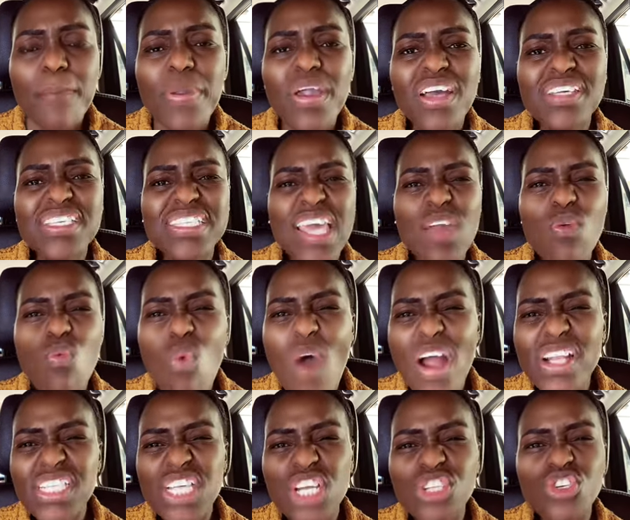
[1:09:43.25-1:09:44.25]
because they
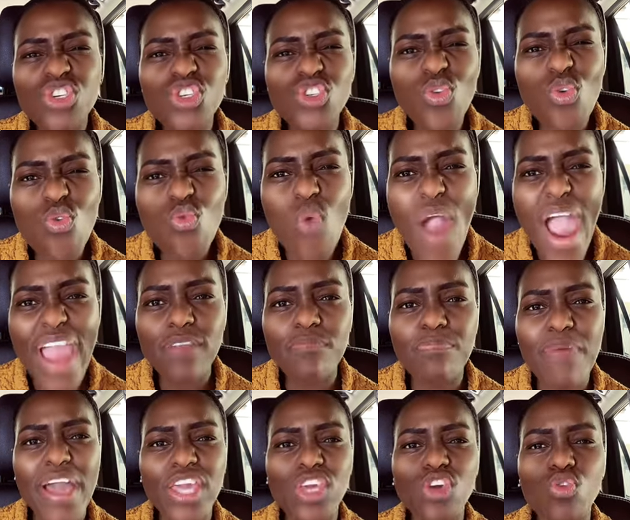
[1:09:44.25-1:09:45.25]
wanted to do
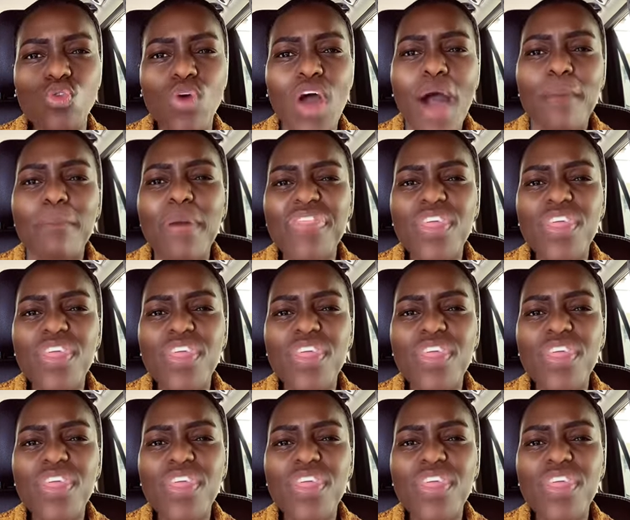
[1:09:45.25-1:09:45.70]
right by you,